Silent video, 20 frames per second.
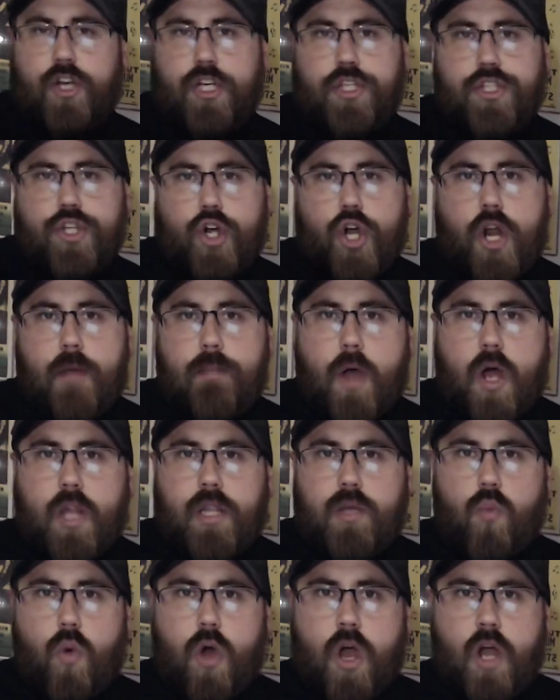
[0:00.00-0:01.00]
turn up all
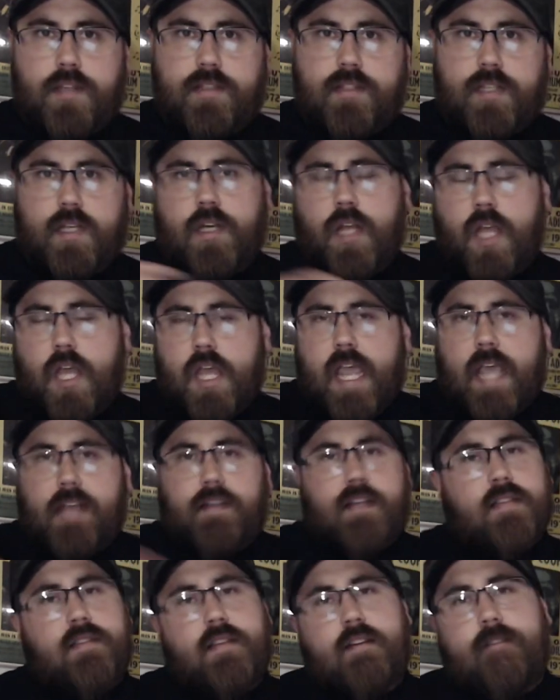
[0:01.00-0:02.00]
he wants, and it
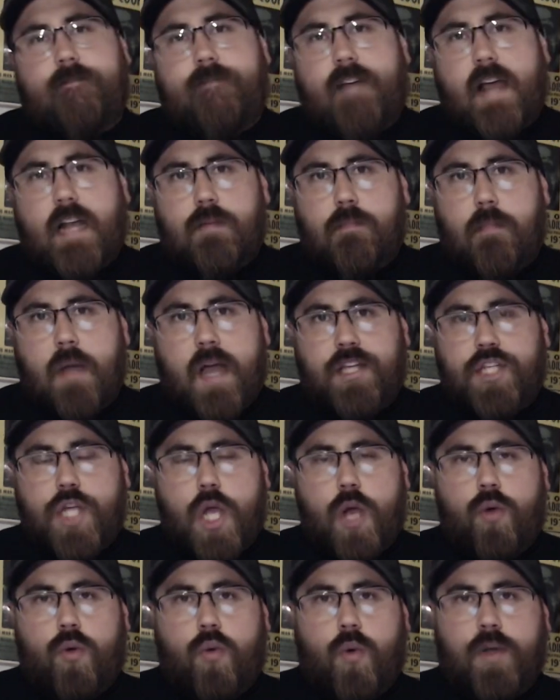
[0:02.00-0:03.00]
doesn't affect my
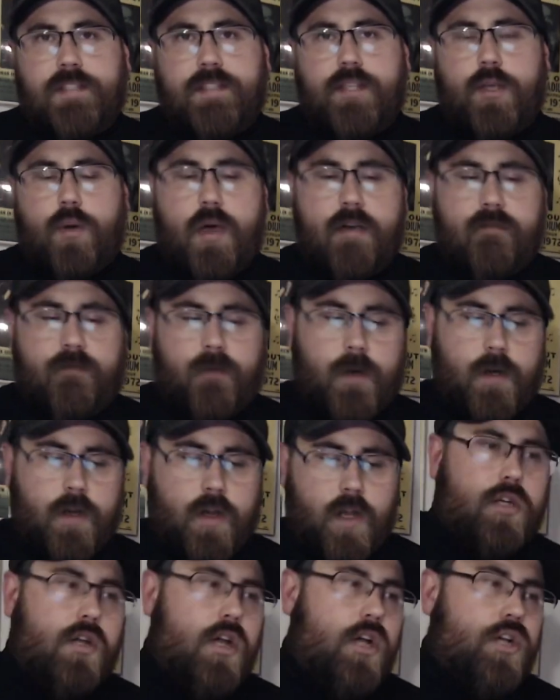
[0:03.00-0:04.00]
tone whatsoever.
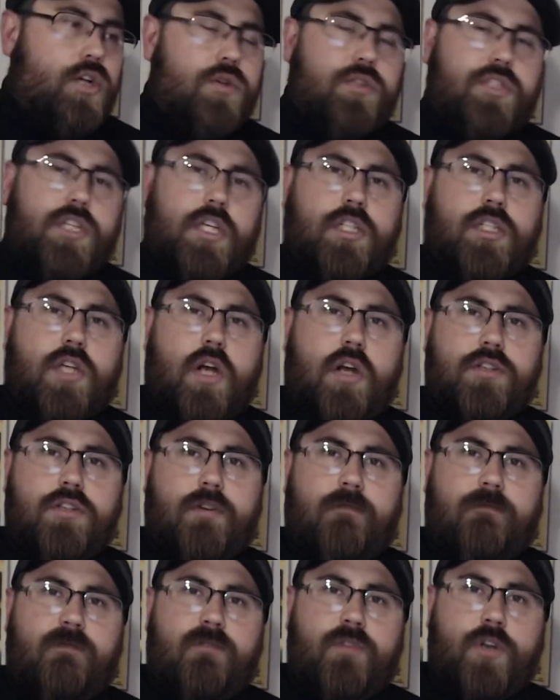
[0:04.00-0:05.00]
Acoustic guitars are
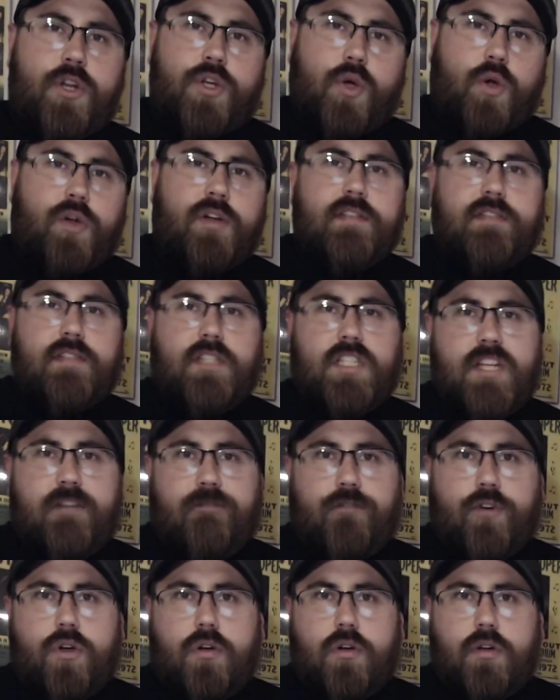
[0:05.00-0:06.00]
notoriously
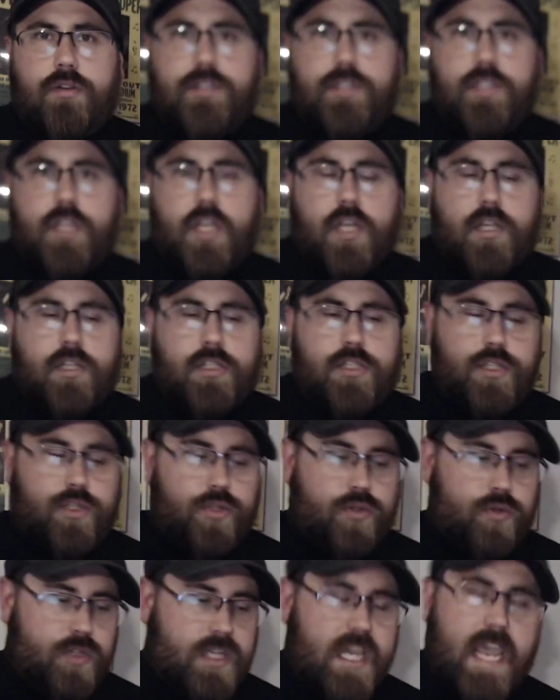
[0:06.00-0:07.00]
difficult
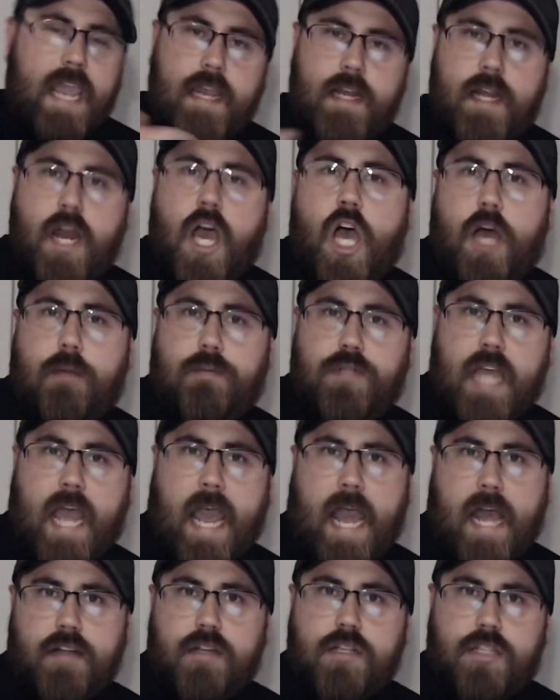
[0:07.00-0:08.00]
to gain up, to
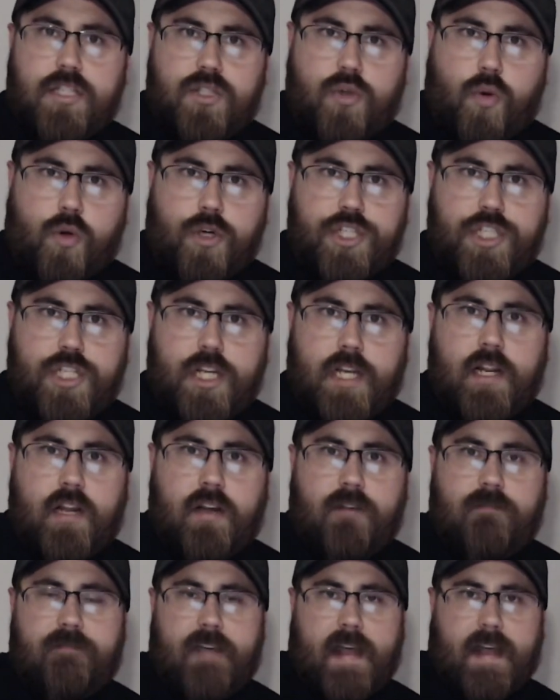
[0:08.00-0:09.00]
add distortion and
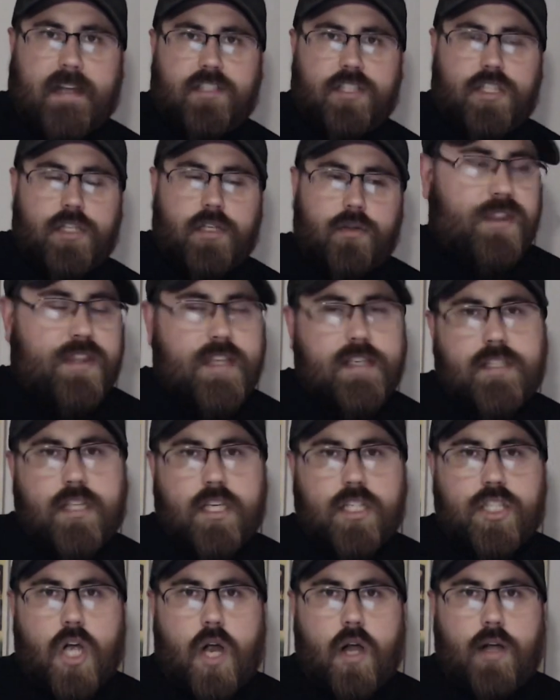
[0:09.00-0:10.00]
effects to. This
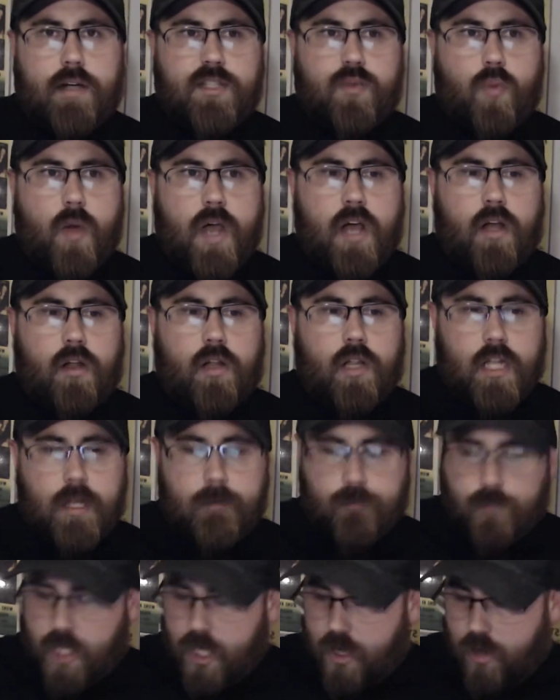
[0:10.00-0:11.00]
guitar as well,
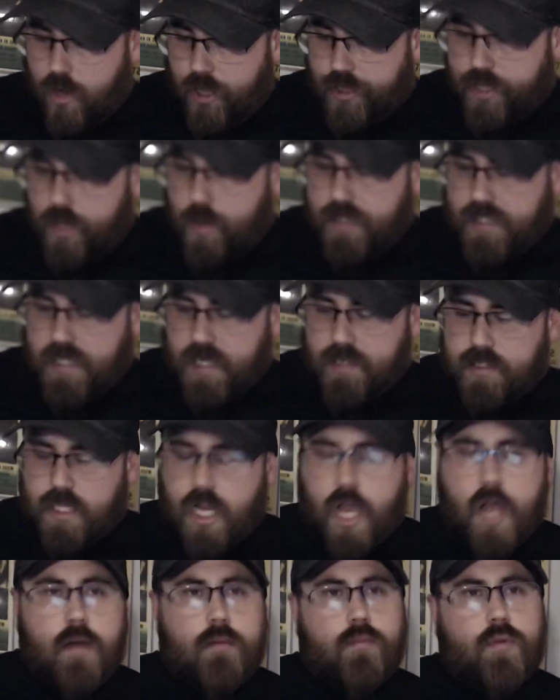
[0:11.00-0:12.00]
you know, although it does
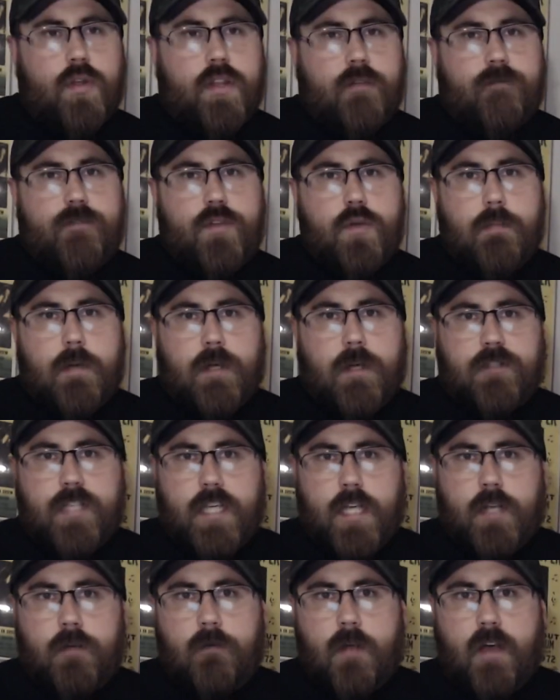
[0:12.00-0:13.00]
come with a few
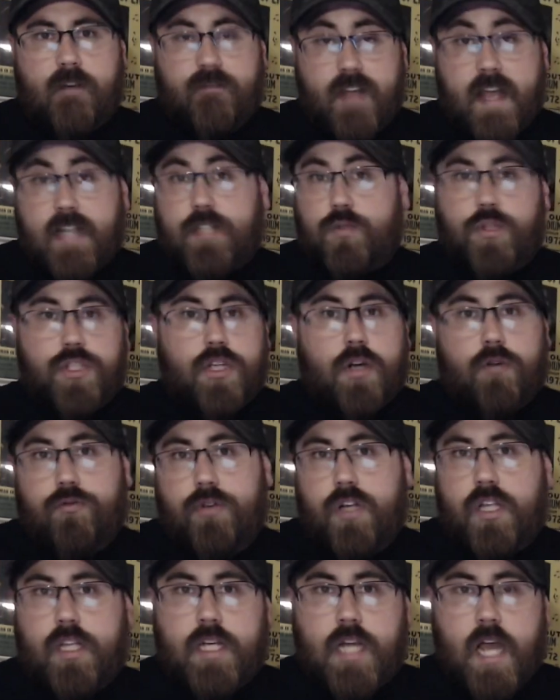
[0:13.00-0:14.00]
built-in effects which are
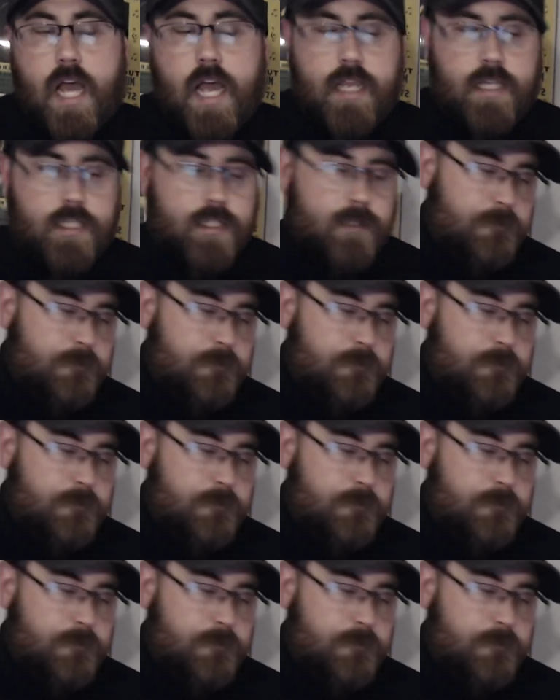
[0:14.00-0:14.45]
really nice,